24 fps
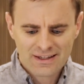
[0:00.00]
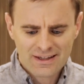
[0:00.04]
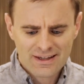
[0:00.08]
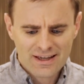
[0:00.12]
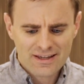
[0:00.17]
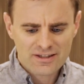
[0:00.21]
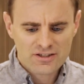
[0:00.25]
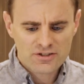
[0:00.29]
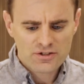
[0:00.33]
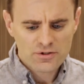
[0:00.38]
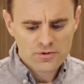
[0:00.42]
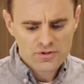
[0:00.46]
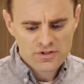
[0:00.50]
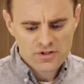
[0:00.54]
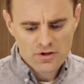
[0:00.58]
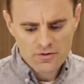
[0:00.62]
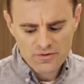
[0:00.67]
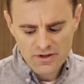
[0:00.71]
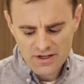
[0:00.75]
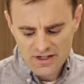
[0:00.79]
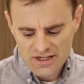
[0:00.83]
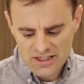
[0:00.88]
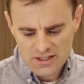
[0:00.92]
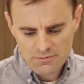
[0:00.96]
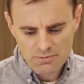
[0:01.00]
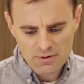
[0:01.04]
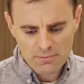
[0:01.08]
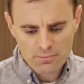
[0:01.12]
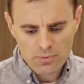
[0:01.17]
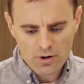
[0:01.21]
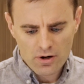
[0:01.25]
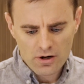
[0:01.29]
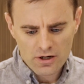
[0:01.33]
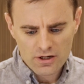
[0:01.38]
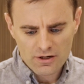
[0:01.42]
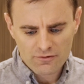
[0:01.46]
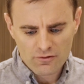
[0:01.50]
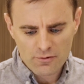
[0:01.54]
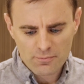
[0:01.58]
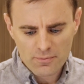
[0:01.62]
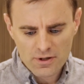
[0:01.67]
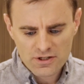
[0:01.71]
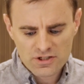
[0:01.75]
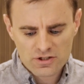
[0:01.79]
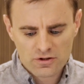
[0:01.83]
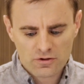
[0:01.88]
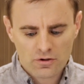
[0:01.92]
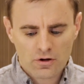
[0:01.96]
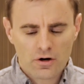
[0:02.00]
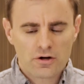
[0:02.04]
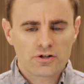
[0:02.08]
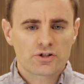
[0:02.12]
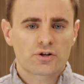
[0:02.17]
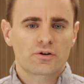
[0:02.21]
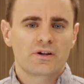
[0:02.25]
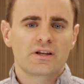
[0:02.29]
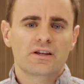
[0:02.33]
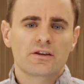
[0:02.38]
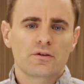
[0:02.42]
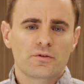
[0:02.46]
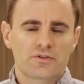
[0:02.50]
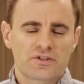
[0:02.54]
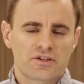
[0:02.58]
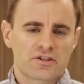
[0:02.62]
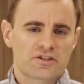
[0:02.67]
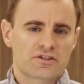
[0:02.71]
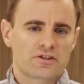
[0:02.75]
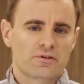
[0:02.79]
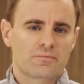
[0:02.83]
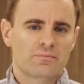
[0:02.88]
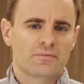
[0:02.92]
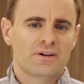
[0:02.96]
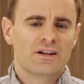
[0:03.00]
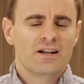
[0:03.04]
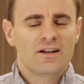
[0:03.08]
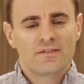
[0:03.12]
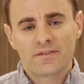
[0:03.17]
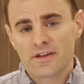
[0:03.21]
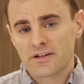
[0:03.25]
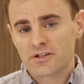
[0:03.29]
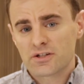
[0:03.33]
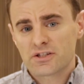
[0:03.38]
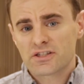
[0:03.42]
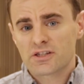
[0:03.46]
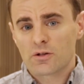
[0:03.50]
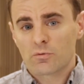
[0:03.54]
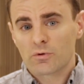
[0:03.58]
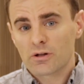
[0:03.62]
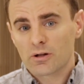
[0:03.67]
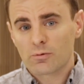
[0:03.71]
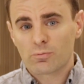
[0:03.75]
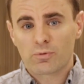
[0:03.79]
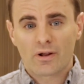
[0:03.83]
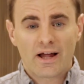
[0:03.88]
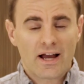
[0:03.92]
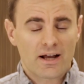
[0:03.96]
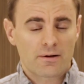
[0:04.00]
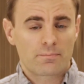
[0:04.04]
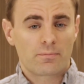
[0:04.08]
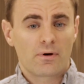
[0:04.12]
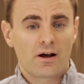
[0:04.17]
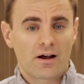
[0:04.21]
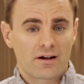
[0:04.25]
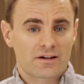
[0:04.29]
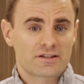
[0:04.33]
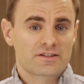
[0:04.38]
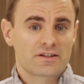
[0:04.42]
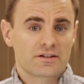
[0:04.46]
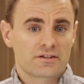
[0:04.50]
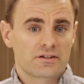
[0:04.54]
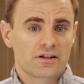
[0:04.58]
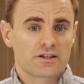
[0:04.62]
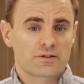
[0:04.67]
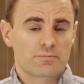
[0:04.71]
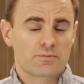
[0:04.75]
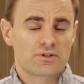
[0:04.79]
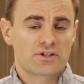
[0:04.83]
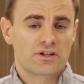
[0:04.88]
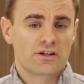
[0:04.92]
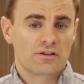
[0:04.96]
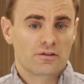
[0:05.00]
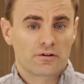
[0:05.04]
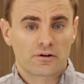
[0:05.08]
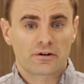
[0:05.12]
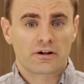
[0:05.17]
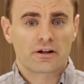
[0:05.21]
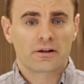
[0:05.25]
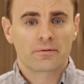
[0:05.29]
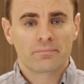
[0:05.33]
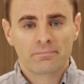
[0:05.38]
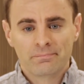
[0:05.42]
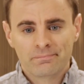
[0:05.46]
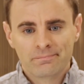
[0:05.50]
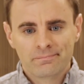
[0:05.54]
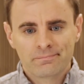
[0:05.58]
And to do so, they need to be part of a much larger ecosystem than just a little black box that does machine learning.